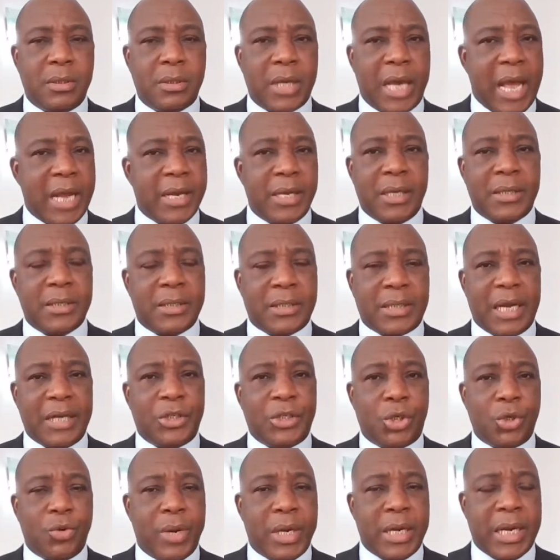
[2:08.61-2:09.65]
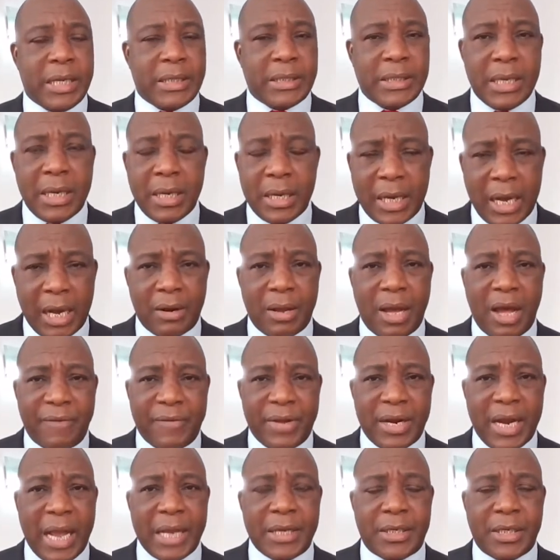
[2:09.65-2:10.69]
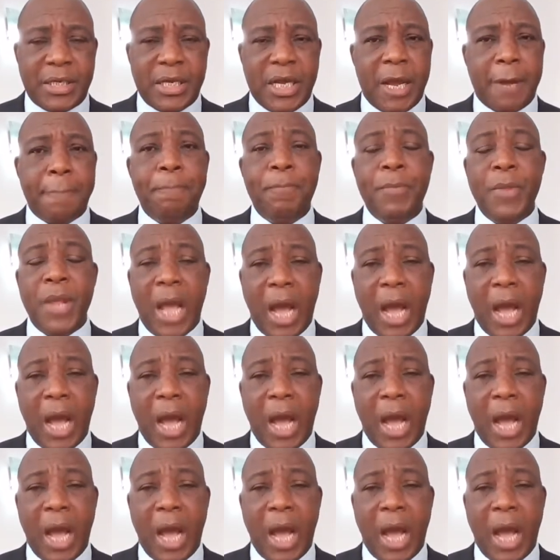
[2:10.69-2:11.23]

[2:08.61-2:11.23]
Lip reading: Kenyans are doing it. Got to have an idea